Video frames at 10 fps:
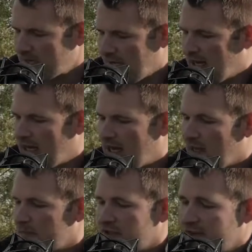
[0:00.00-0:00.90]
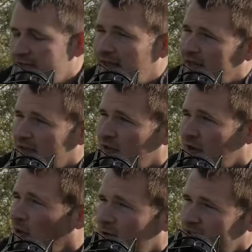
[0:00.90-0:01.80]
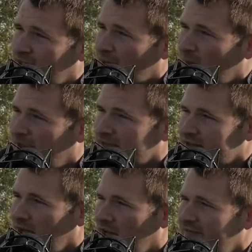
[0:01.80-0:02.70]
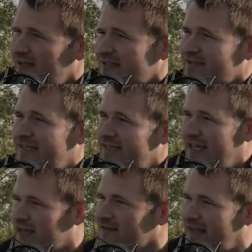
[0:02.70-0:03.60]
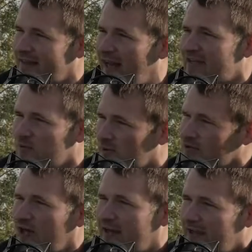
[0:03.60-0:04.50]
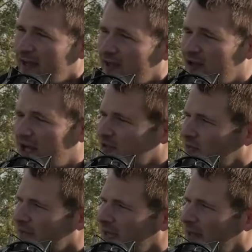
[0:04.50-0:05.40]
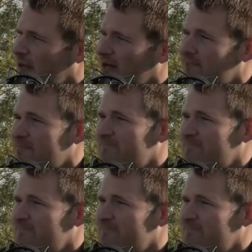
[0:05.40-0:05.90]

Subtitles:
do they take their corn stalk bales off. So details like that is what we're trying to collect over time here.